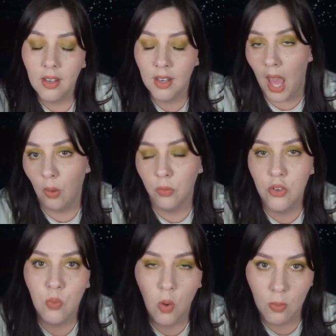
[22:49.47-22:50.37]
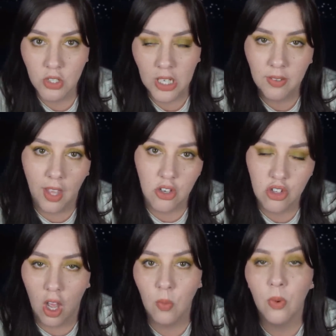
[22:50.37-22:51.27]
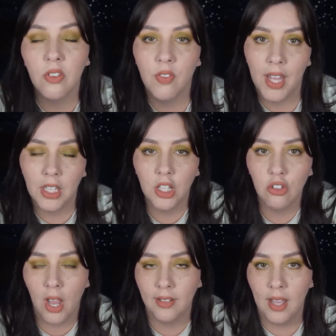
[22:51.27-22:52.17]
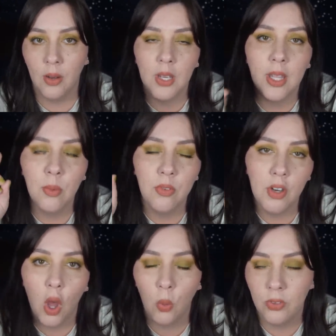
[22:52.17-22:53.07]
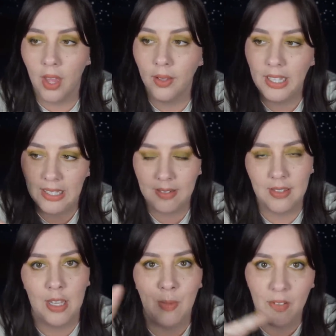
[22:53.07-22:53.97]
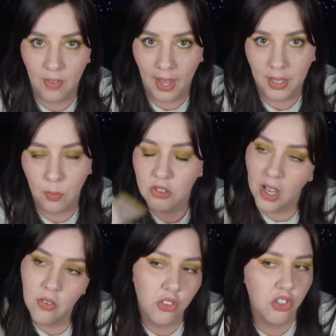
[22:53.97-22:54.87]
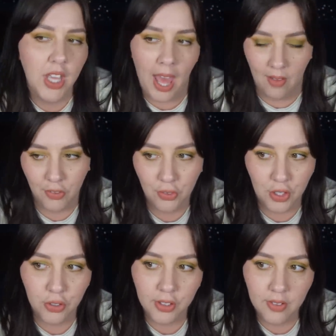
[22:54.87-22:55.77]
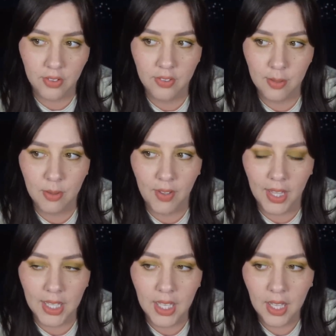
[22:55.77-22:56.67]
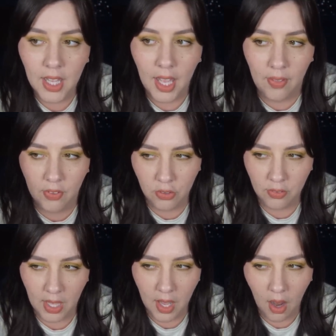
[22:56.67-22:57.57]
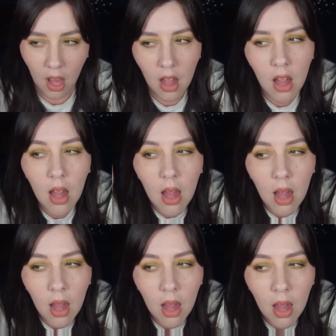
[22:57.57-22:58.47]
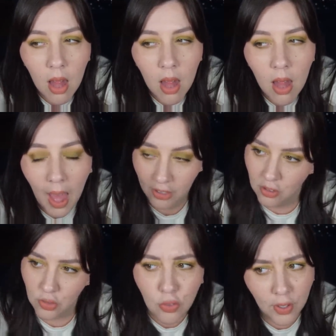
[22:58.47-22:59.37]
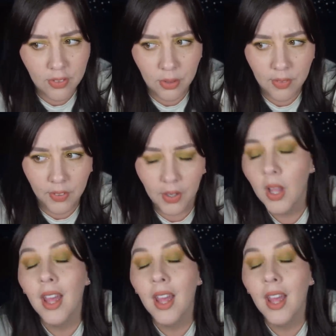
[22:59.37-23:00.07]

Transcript: Now, War Machine slash John was finally tracked down and he was in a hotel in Simi Valley, which I actually have a friend who lives in Simi Valley, and there's like, I actually have two friends who live out there.